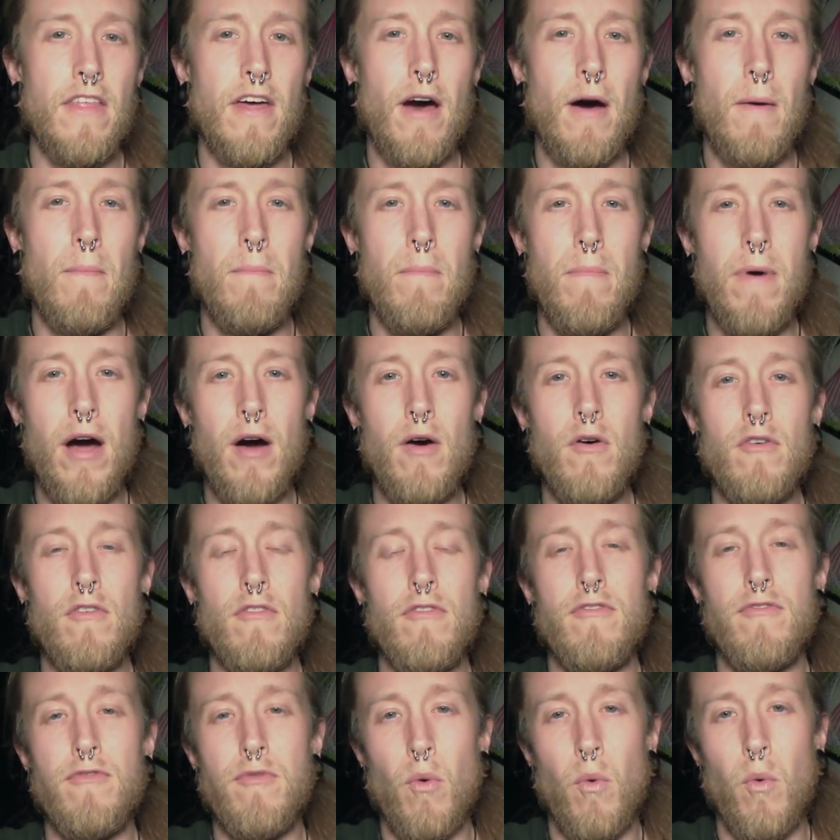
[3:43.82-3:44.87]
about
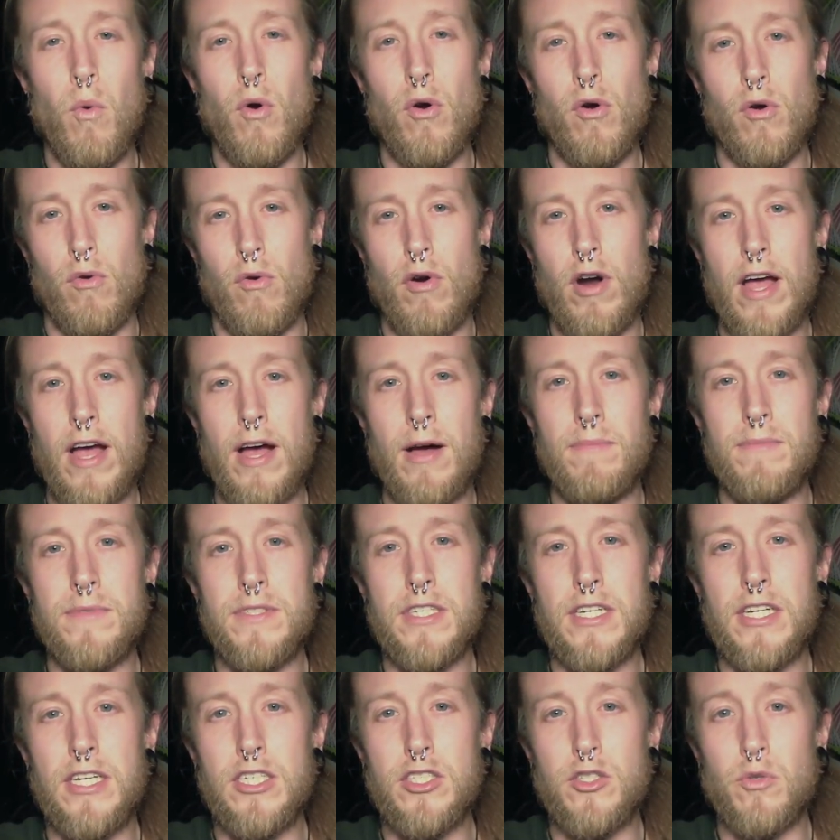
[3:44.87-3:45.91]
four
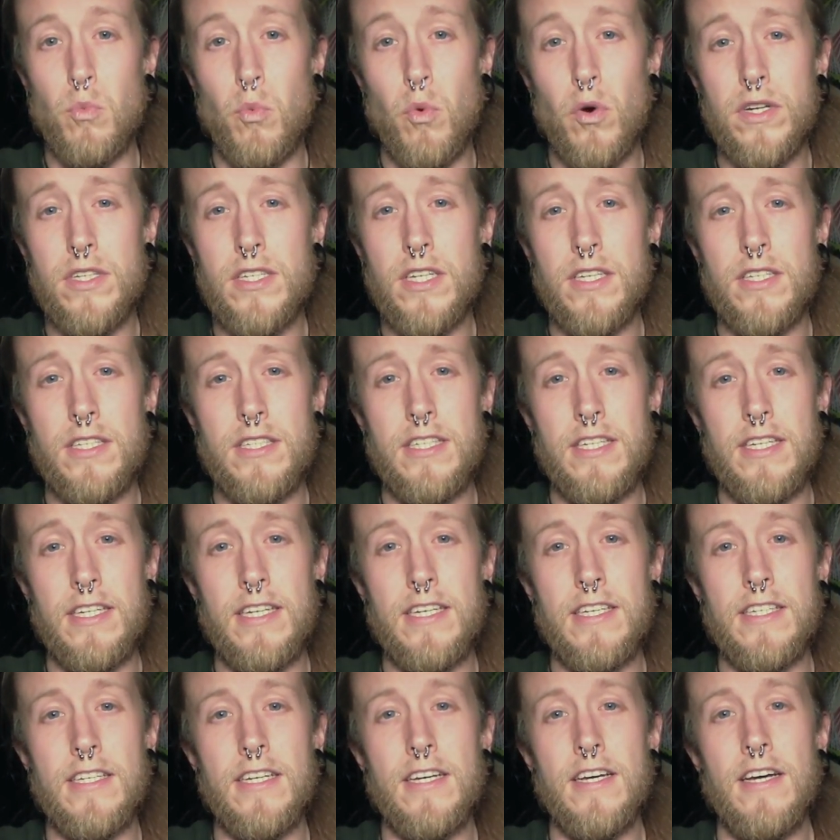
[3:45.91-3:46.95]
grams is what did
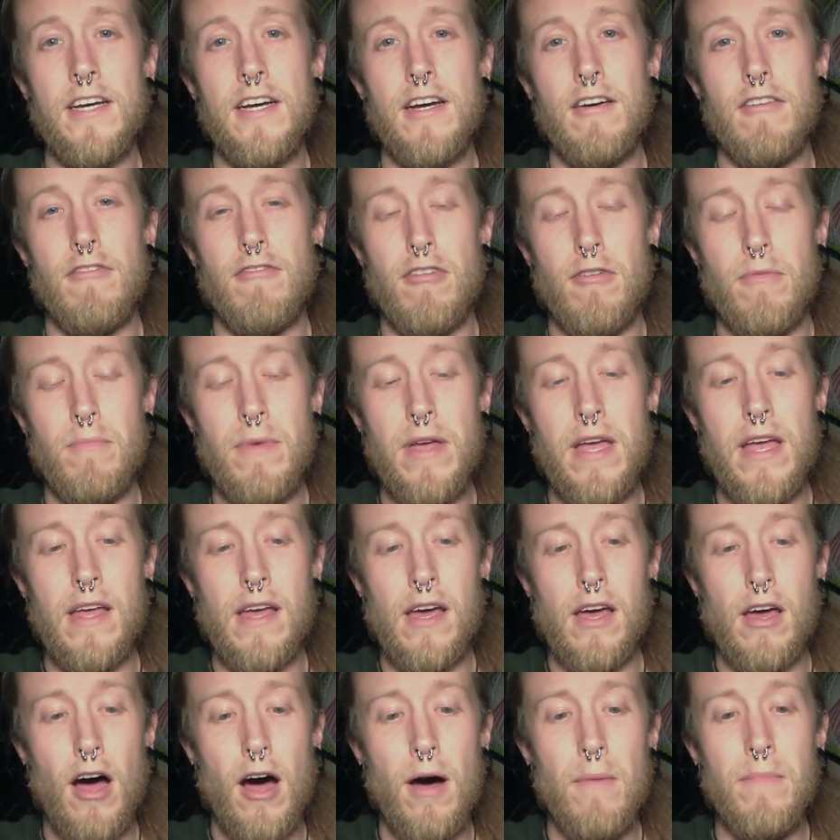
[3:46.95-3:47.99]
it for me,
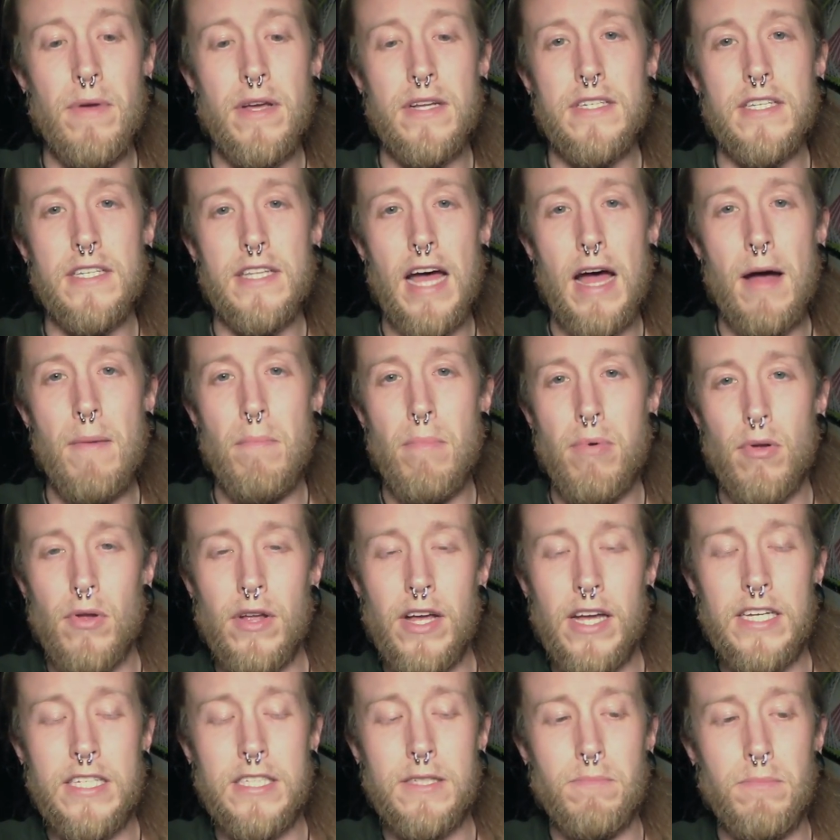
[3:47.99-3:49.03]
got me to that
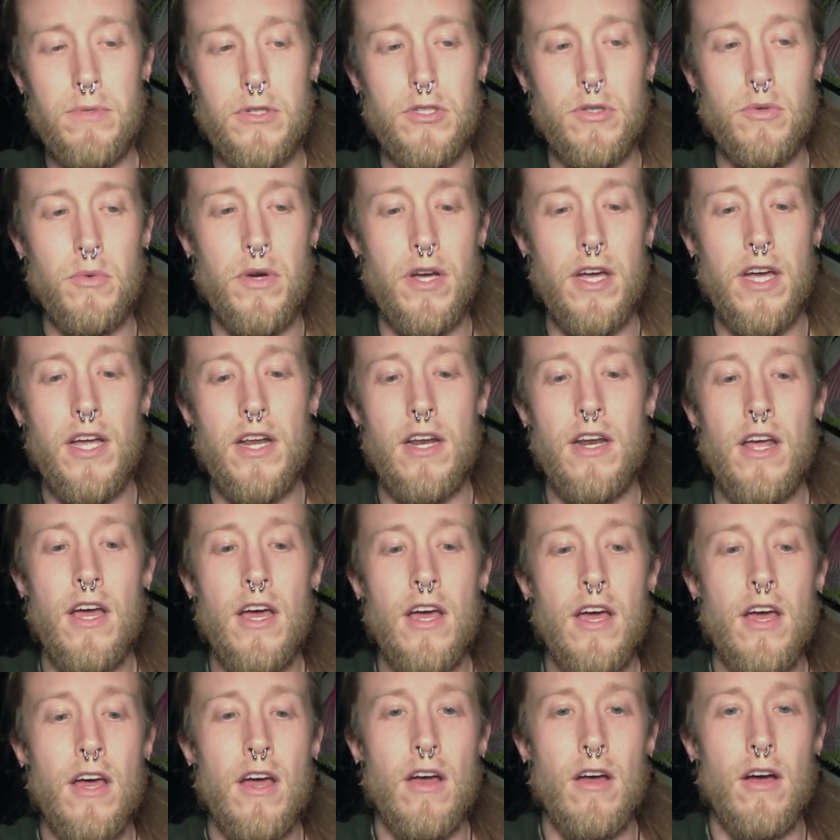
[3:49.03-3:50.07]
place between
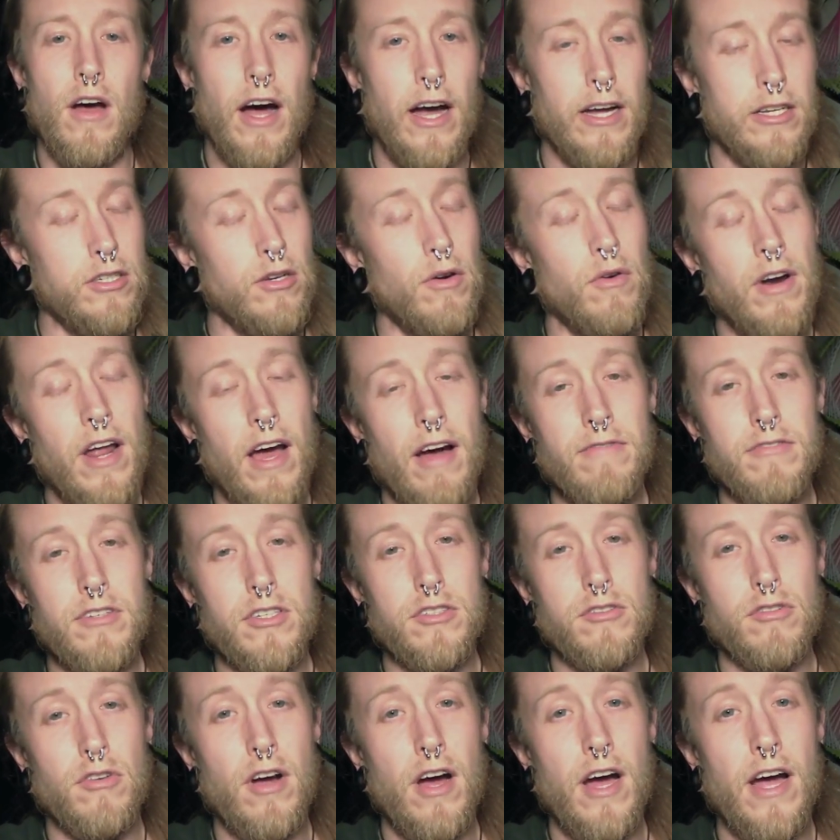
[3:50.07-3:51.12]
I don't have to
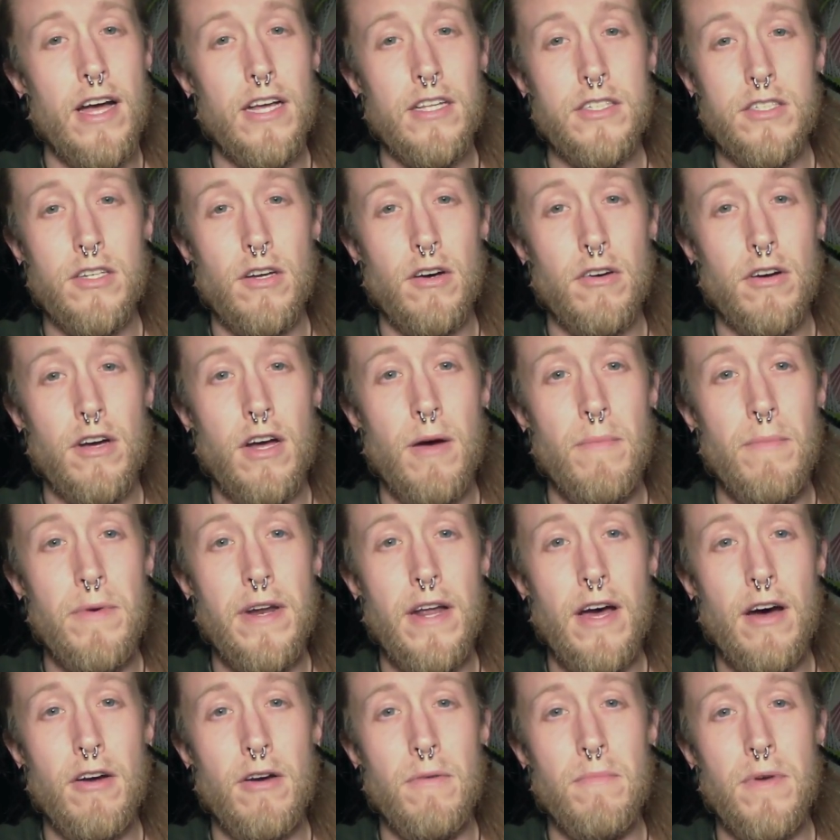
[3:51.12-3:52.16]
try, it's all coming
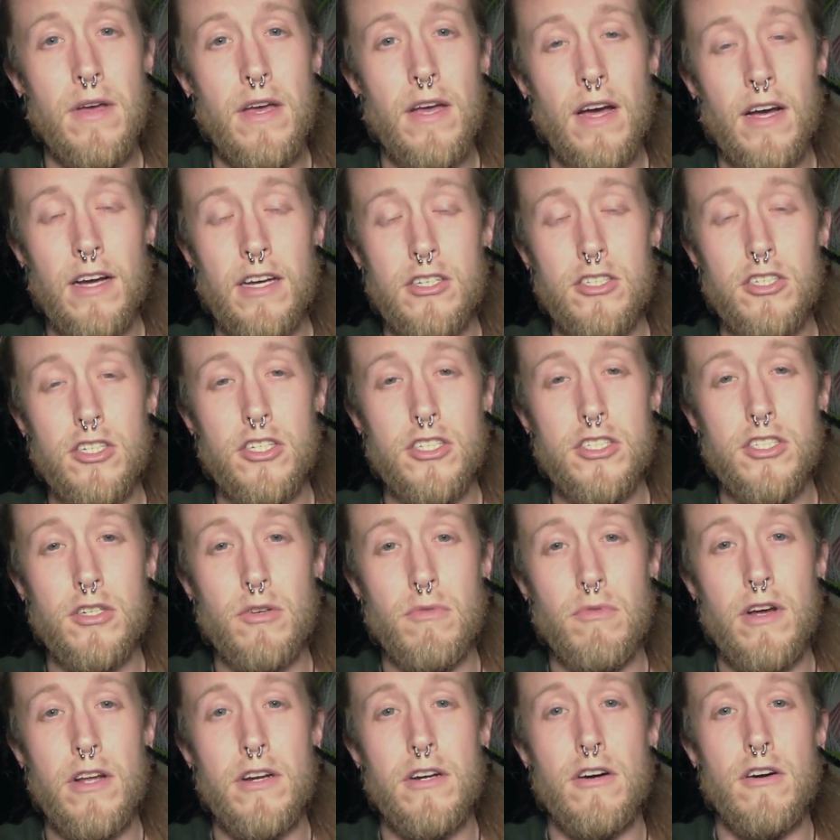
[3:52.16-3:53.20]
out of me, I can just
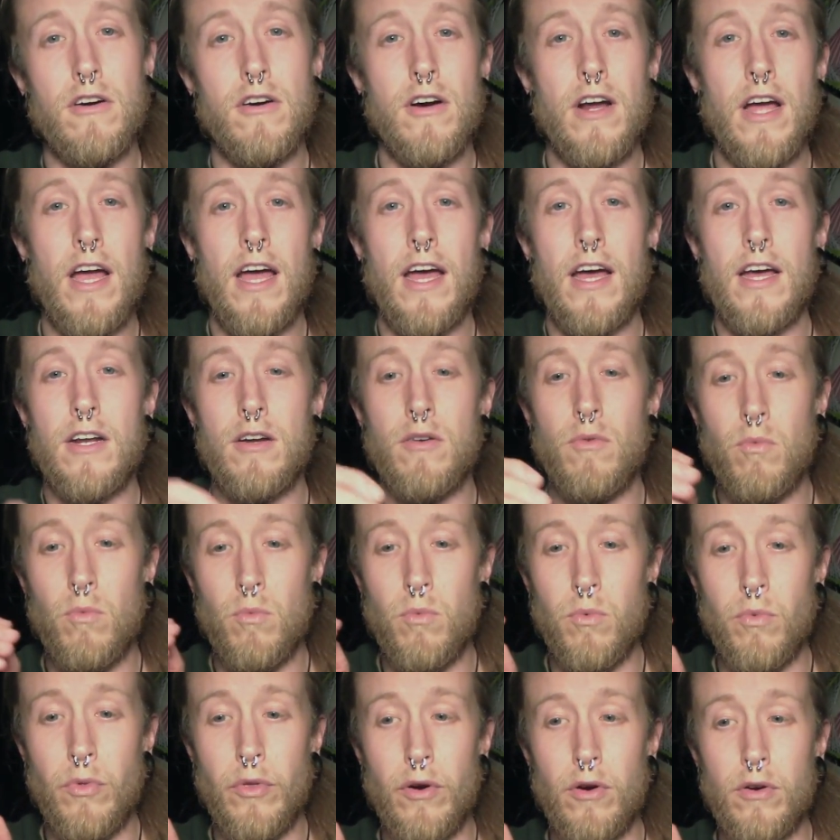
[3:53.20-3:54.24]
surrender, and
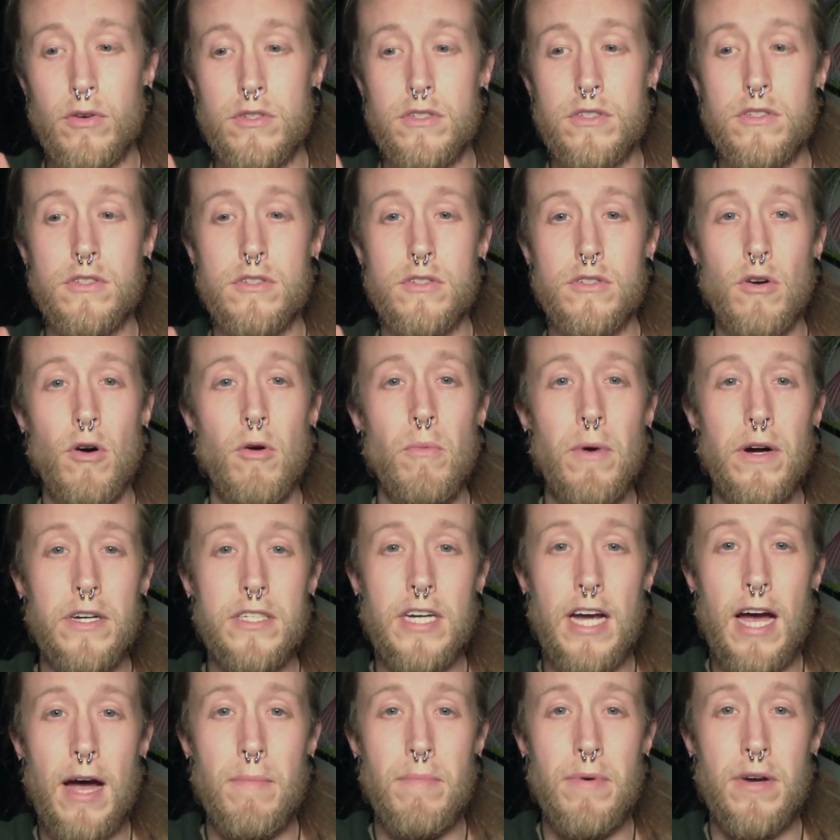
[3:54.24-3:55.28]
there's so much
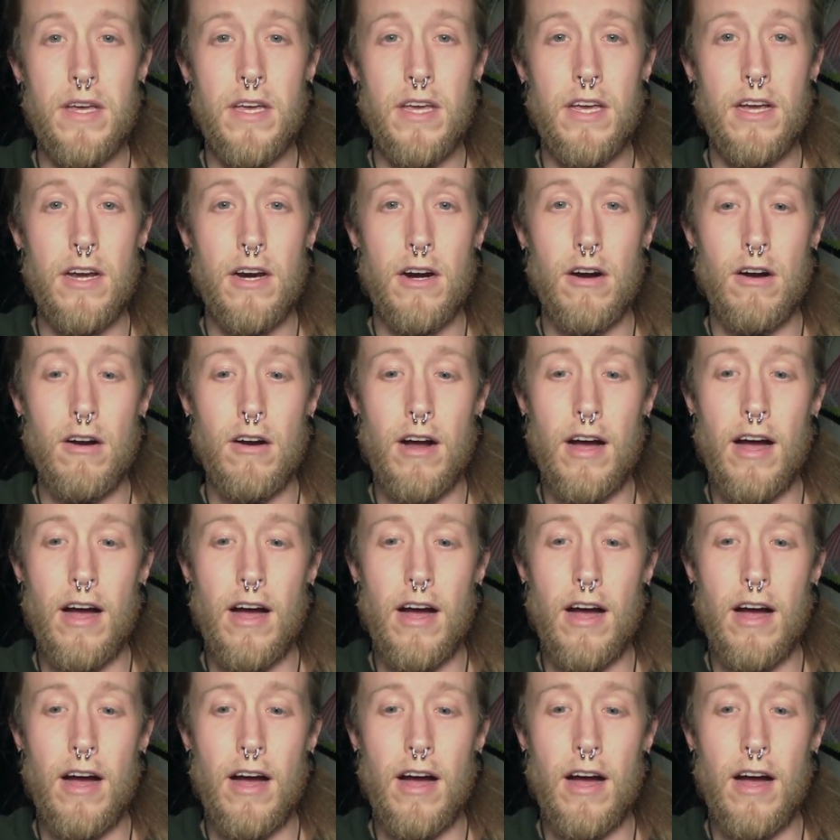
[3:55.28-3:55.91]
happening here.